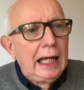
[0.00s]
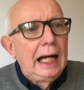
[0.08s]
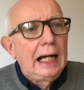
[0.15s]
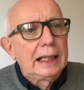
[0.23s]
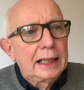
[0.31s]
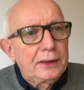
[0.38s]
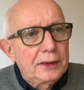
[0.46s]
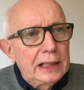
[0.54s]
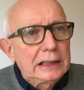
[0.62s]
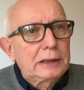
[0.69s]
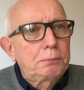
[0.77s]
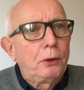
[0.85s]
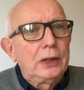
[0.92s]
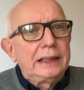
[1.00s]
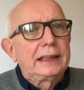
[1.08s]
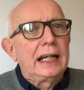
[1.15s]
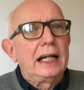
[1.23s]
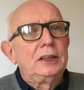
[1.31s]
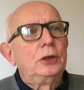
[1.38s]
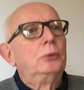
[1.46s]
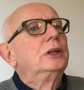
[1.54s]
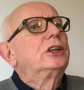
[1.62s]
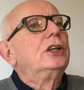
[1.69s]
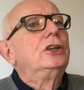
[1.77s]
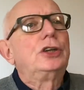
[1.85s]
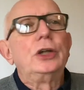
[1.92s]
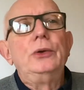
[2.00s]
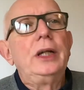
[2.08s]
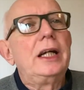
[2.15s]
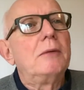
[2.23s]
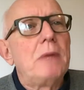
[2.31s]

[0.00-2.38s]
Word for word: And at this point, Daniel was a junior